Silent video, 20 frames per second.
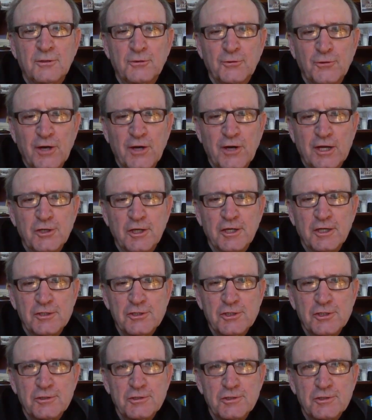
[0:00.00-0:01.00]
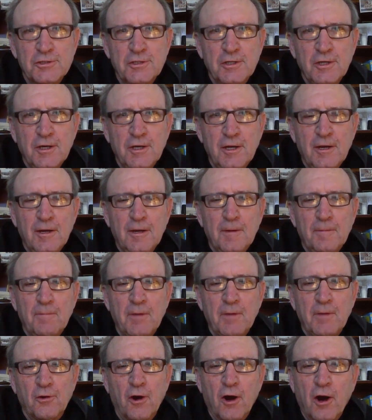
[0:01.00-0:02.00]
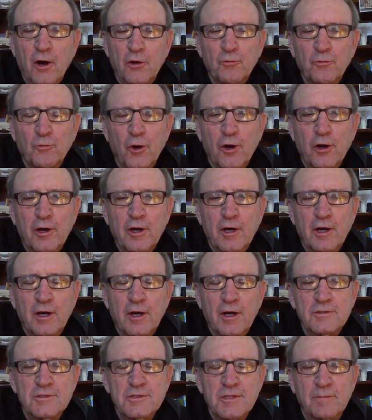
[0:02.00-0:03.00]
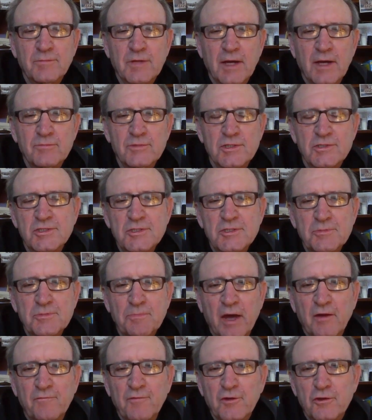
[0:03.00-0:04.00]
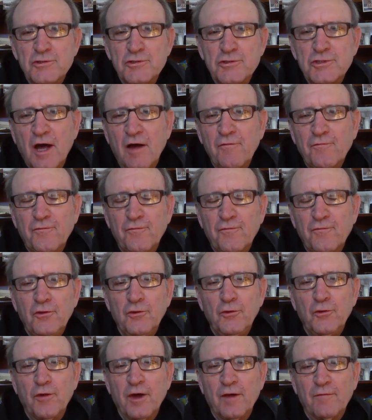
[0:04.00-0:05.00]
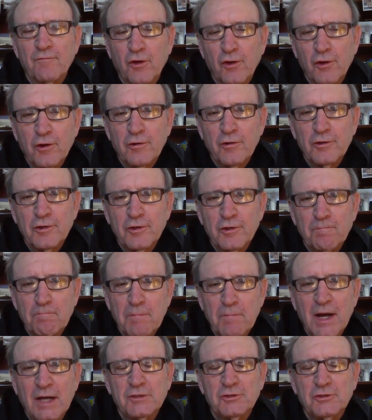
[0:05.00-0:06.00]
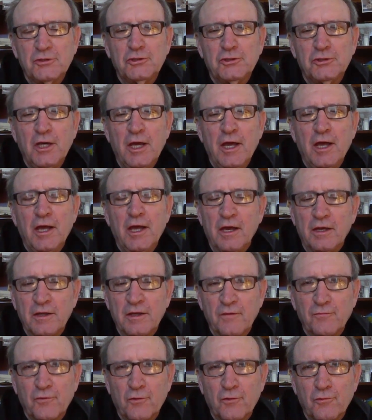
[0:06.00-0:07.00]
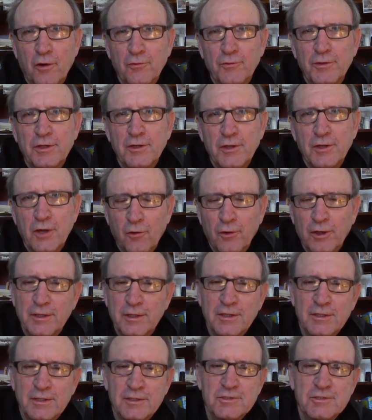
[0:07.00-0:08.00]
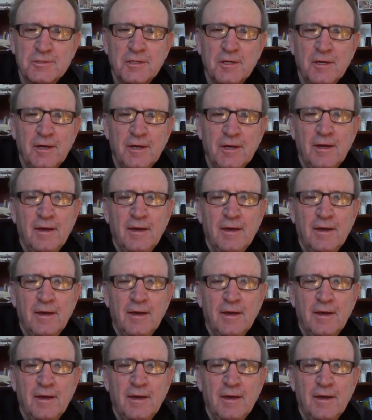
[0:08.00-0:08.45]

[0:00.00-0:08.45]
Congratulations. By your hard work, and sometimes in spite of yourself, you have learned much and have grown in holiness.